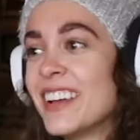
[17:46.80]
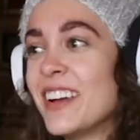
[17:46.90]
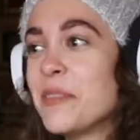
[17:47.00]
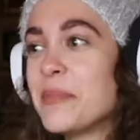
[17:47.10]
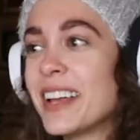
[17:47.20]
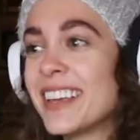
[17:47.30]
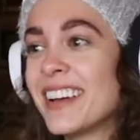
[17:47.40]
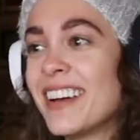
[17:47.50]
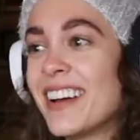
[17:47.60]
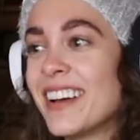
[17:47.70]
oh my
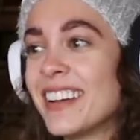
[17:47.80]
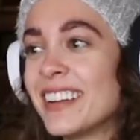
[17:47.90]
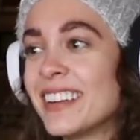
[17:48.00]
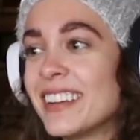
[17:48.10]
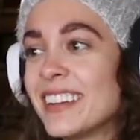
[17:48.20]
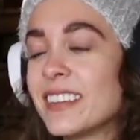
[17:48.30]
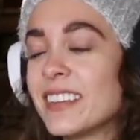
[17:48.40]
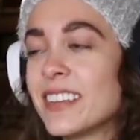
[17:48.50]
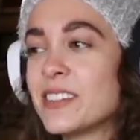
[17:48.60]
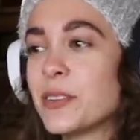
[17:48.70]
god.
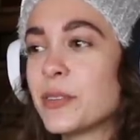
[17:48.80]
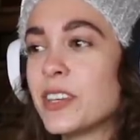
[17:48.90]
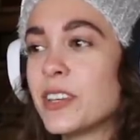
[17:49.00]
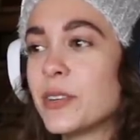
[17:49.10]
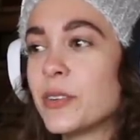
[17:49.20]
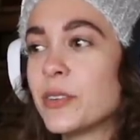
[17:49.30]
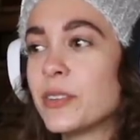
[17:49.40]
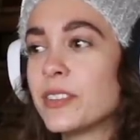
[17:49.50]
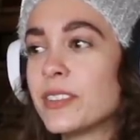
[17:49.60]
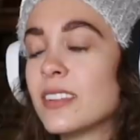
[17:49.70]
That's so cute.
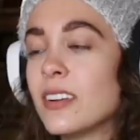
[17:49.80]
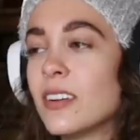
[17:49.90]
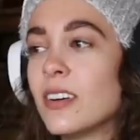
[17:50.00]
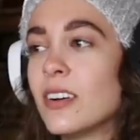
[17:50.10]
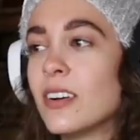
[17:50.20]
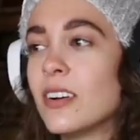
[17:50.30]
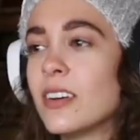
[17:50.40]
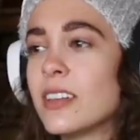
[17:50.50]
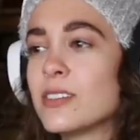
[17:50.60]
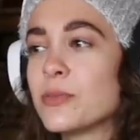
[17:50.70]
Oh,
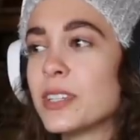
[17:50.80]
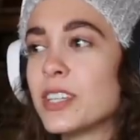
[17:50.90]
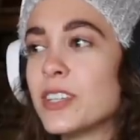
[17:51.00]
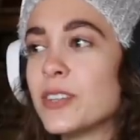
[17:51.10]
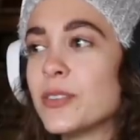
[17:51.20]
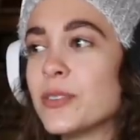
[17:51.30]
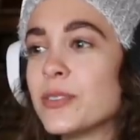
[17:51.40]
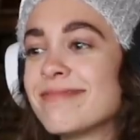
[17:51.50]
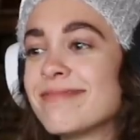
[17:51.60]
that's really cute.